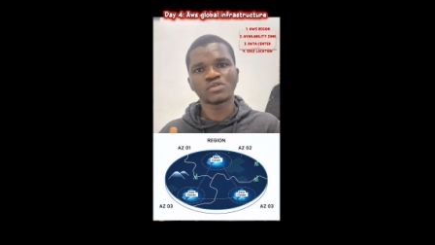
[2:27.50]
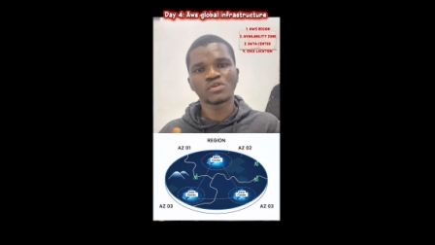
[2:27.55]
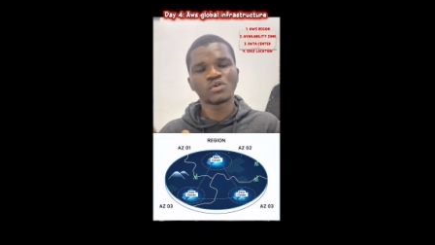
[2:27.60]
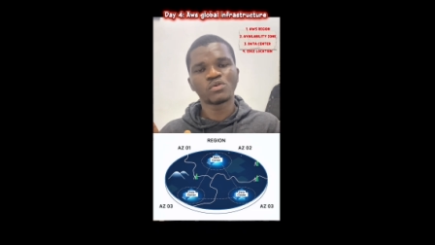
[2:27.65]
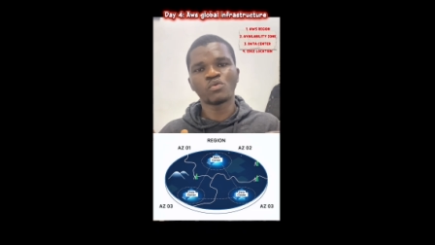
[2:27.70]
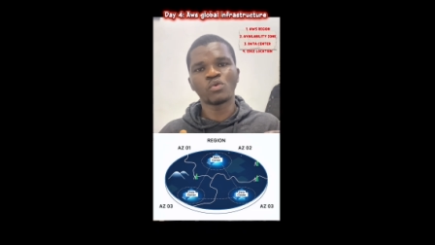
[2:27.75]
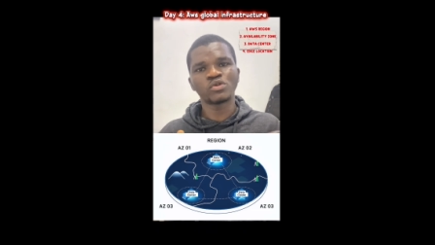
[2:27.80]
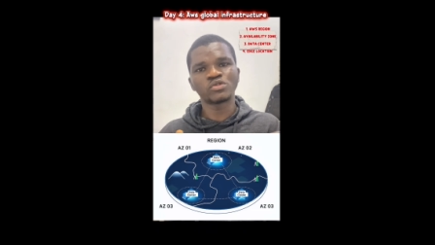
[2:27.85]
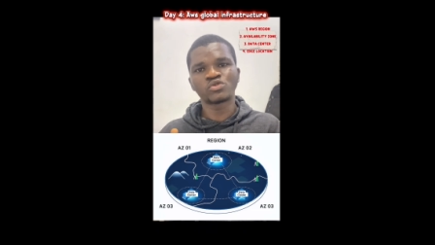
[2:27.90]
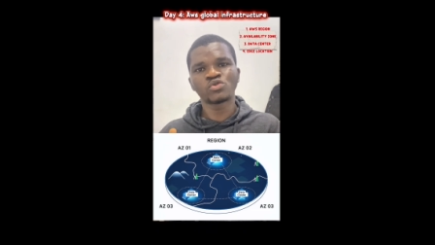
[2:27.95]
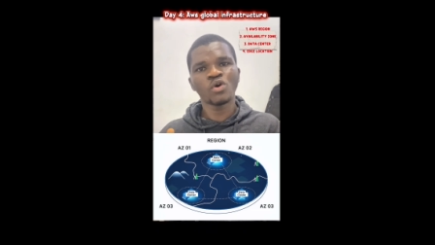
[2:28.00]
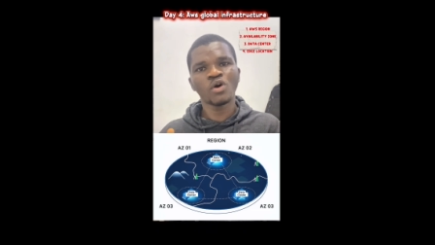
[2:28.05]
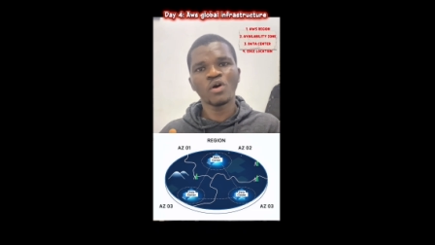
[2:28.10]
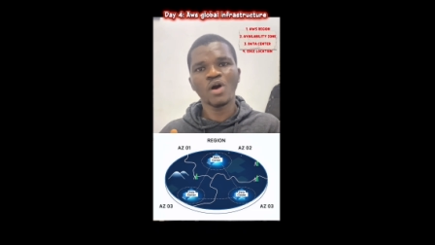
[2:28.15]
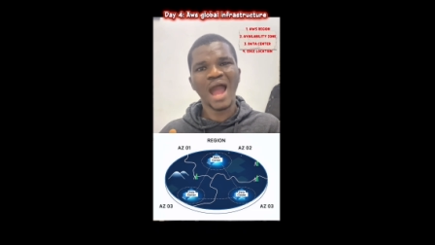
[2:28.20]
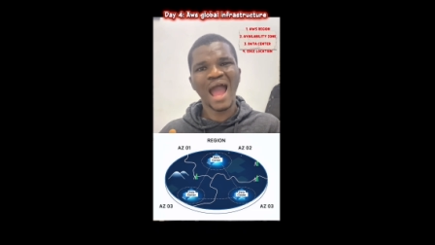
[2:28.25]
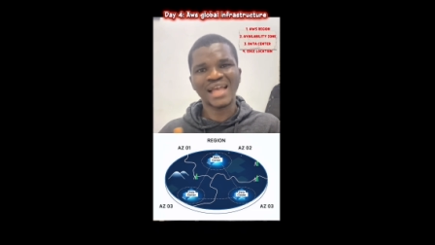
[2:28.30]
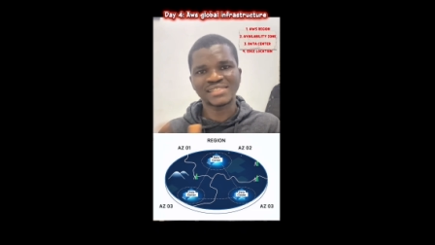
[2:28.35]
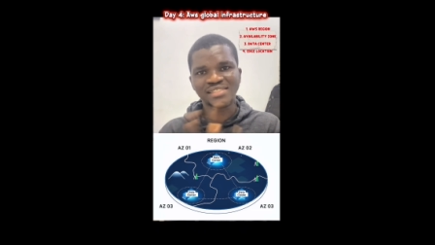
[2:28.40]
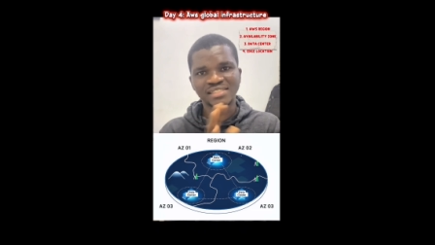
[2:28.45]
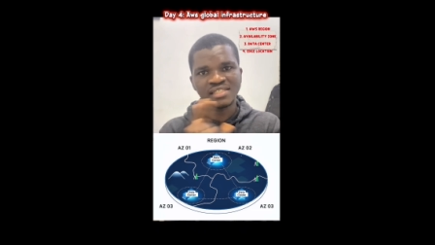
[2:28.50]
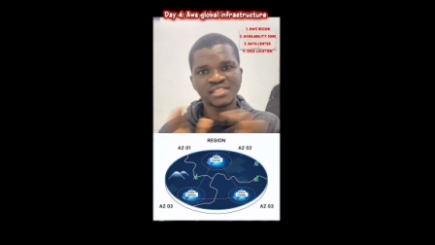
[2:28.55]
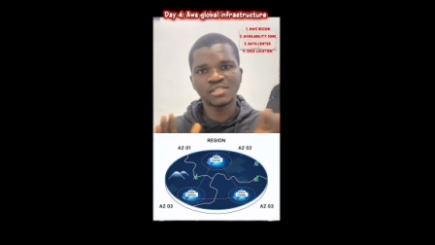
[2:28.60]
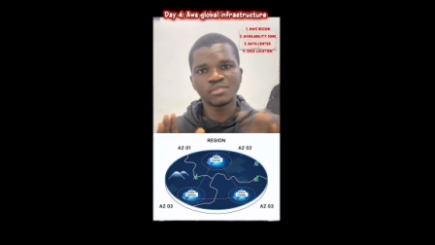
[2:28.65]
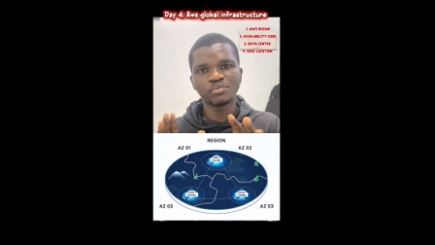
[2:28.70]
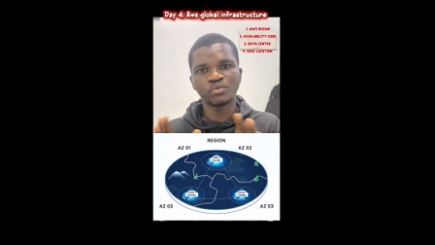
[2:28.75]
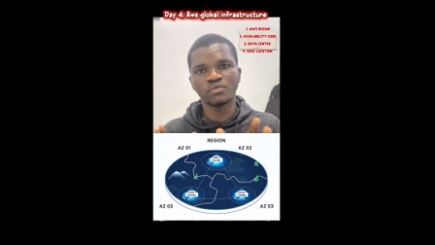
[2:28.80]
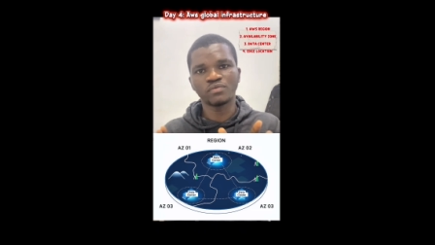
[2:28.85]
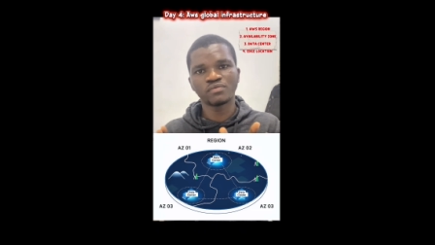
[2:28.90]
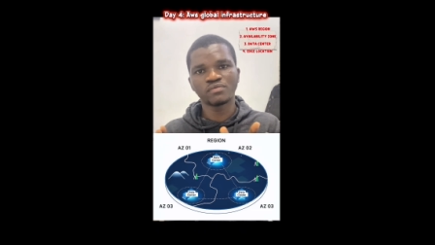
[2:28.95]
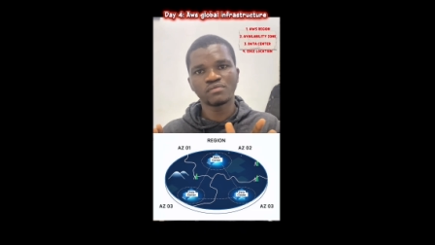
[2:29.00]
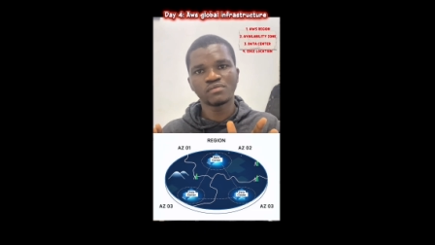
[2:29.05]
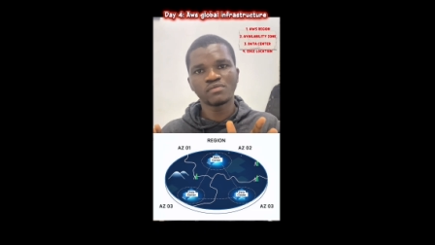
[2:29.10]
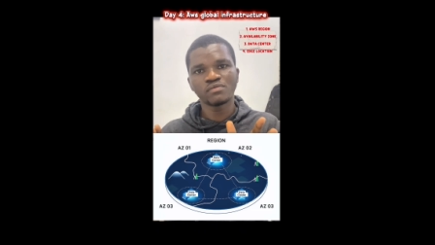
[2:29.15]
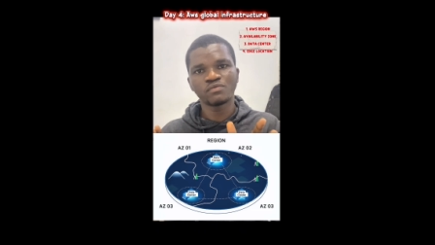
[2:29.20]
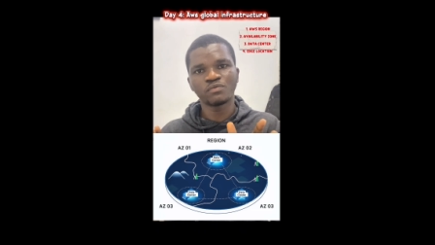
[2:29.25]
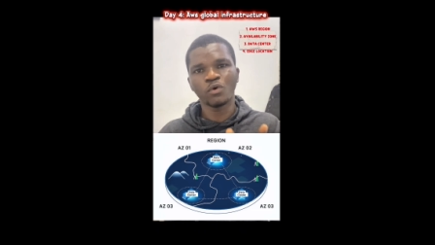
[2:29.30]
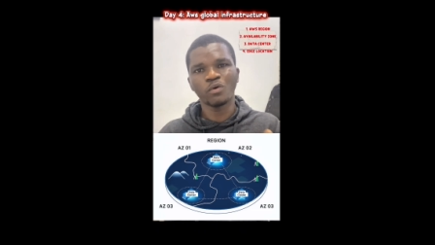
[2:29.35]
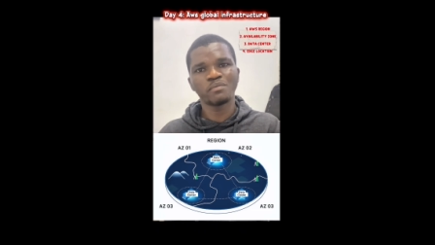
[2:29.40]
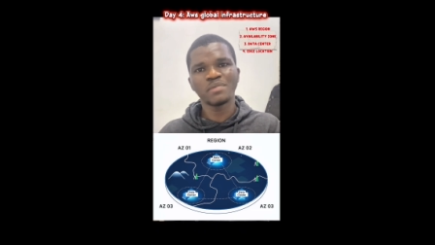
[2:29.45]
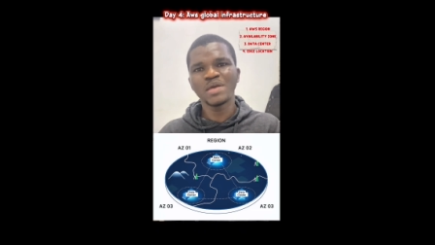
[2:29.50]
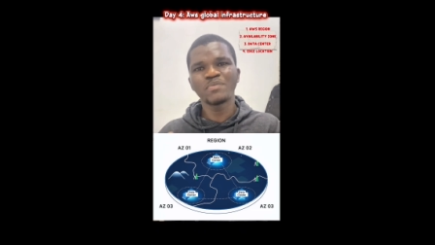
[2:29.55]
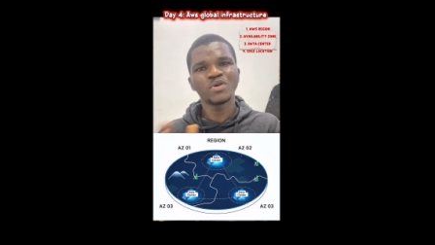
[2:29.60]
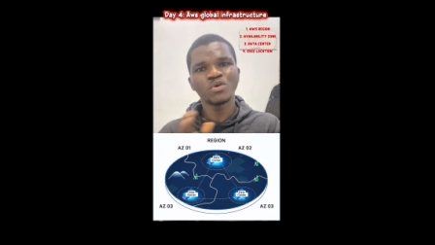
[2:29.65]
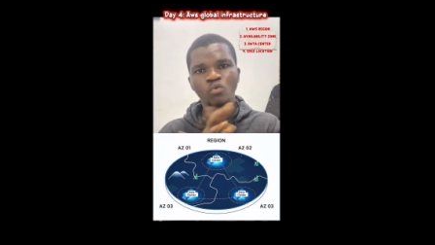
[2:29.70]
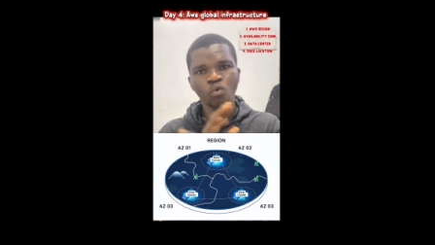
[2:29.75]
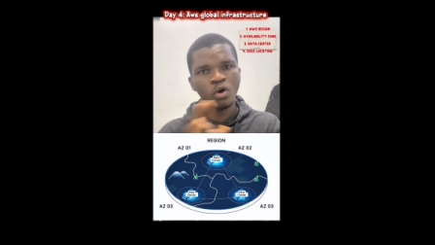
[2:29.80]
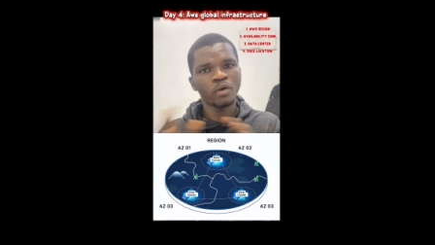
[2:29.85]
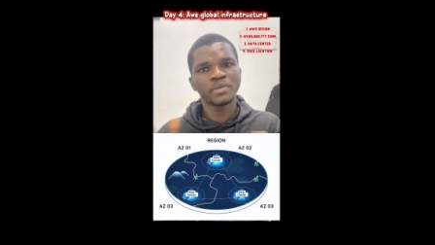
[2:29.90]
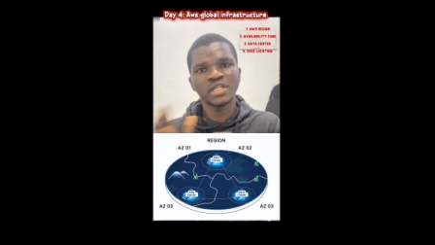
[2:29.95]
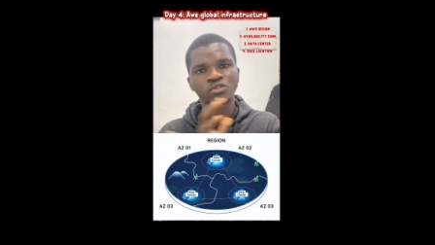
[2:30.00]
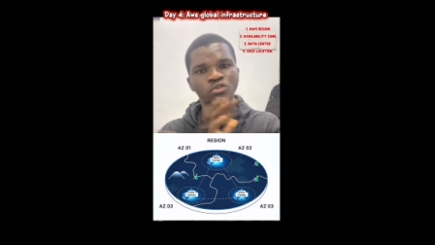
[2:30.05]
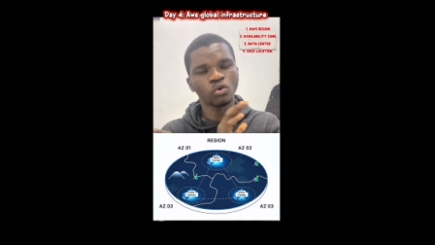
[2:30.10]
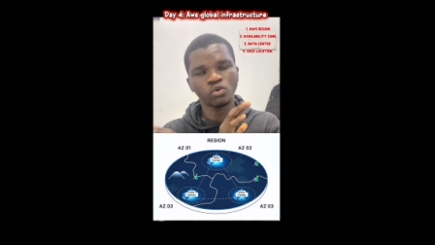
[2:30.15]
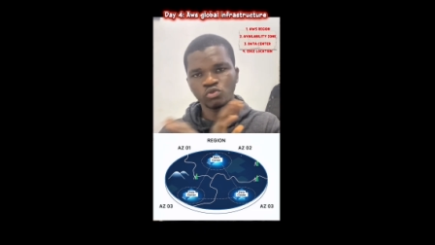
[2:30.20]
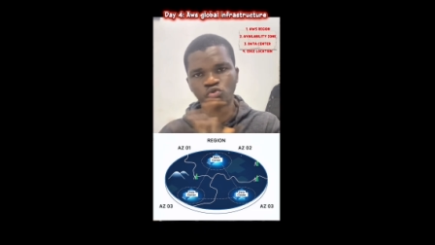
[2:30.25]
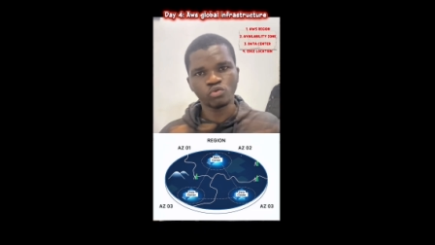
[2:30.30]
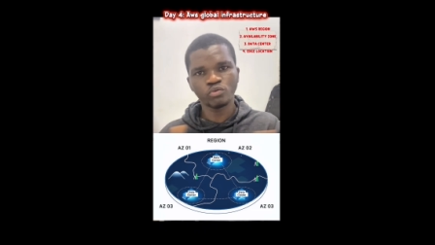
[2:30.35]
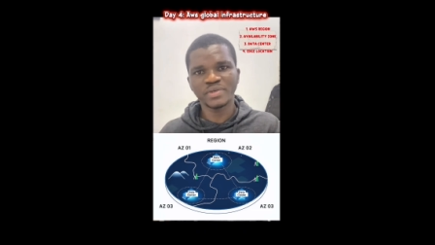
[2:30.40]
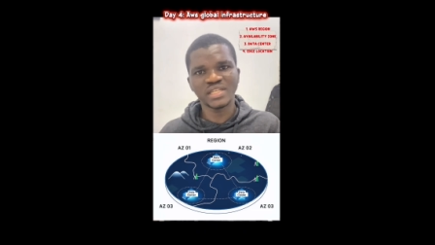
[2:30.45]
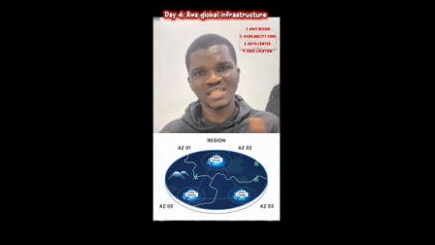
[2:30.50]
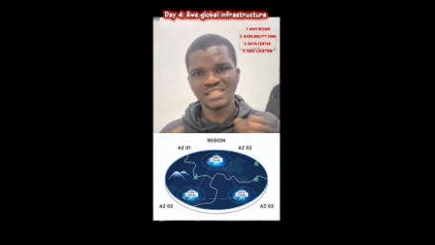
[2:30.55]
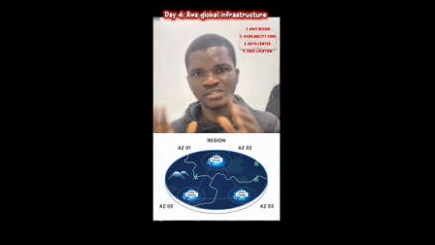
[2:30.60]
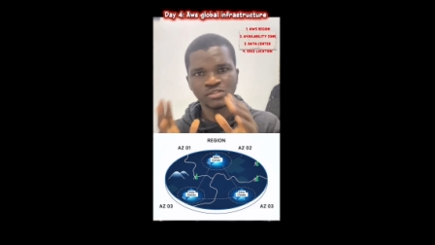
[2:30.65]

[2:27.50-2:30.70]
was not accessible for maybe 1 minute or 2 minutes.